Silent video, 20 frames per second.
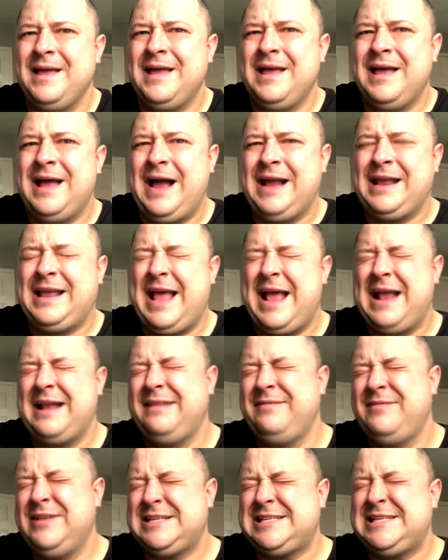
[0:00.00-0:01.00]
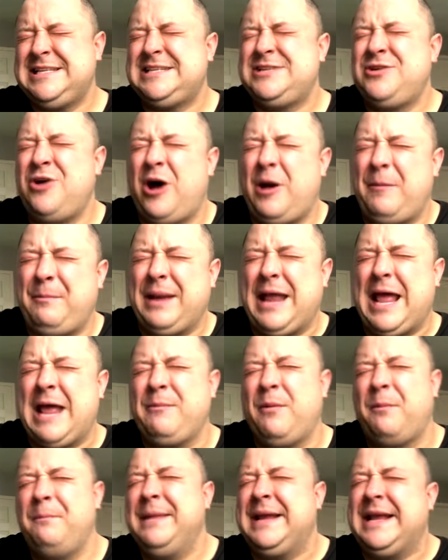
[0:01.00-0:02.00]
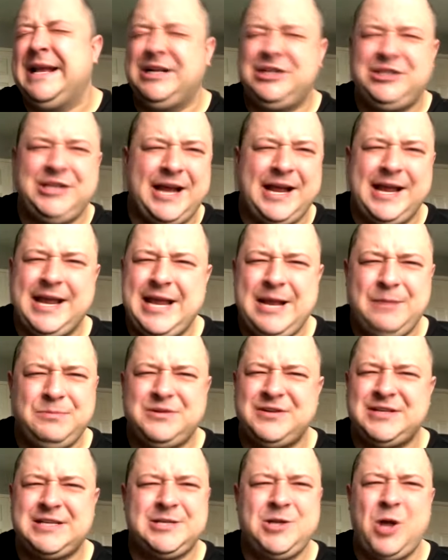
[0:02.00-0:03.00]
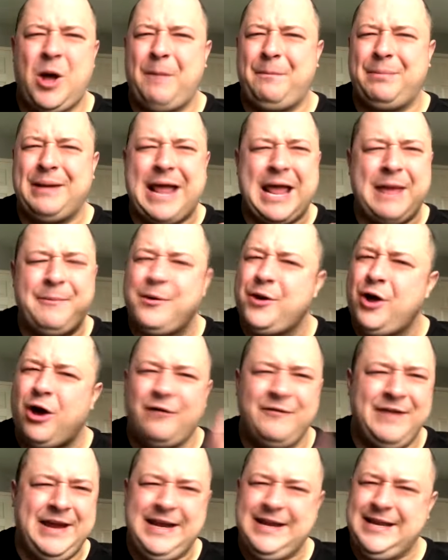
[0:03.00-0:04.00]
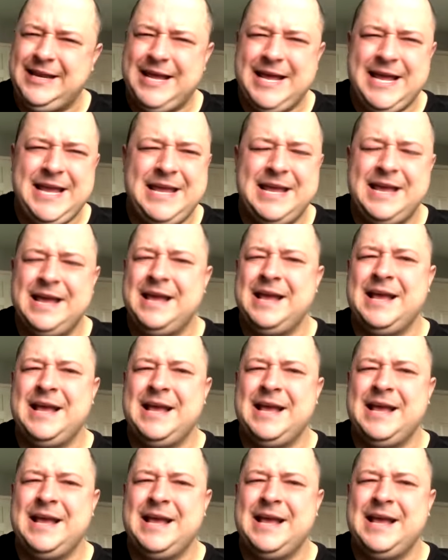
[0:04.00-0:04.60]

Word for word: Again, this is not a blame on Mickie James. This is not a blame on RVD.